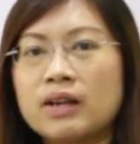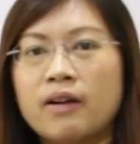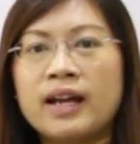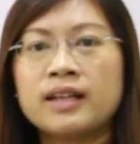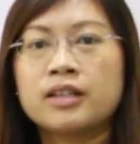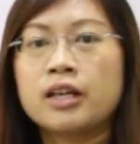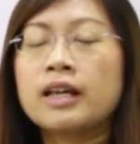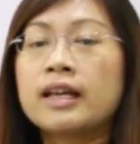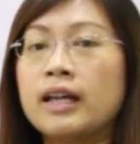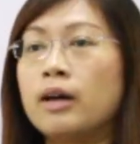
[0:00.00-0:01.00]
Alright?
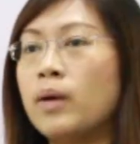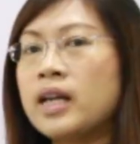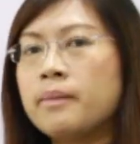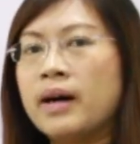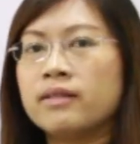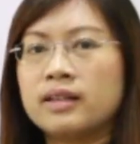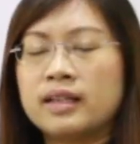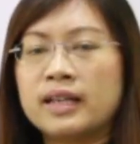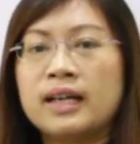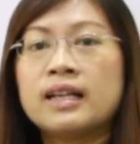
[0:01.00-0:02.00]
Now what
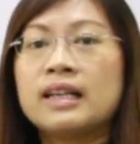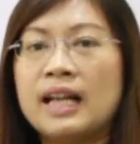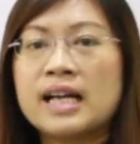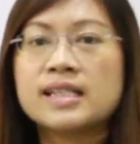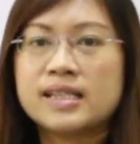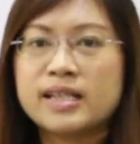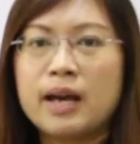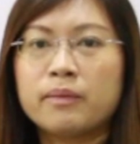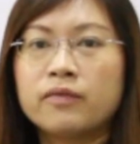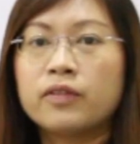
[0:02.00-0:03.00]
about the last
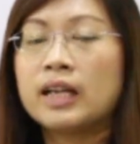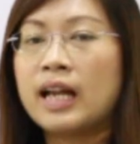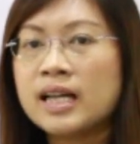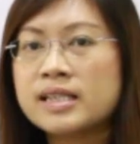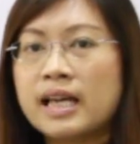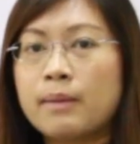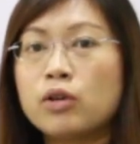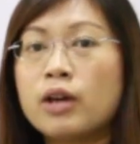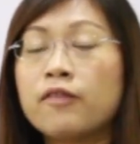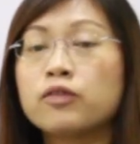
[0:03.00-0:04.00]
step? For the last
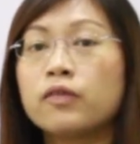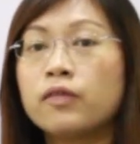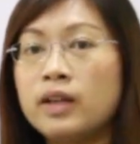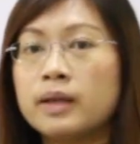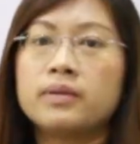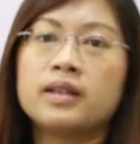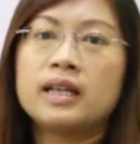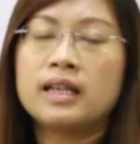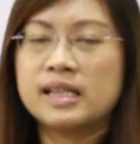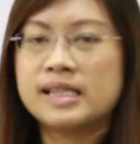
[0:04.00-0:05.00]
step, you have to flip
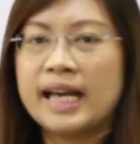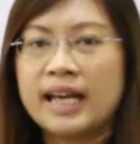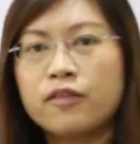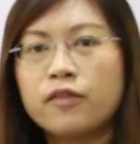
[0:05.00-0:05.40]
the second